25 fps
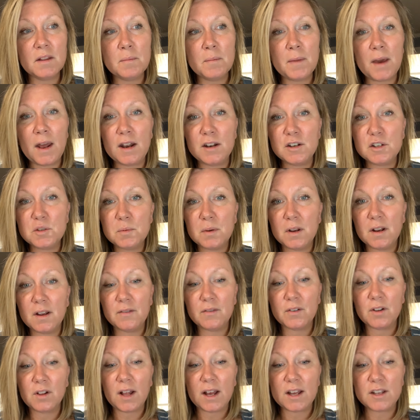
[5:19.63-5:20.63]
the management
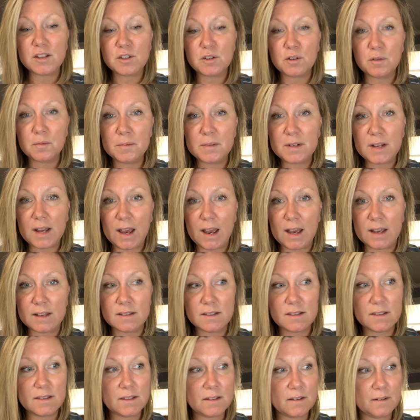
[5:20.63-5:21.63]
of classroom
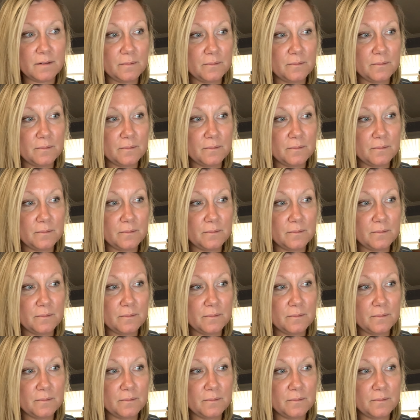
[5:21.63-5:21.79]
tasks.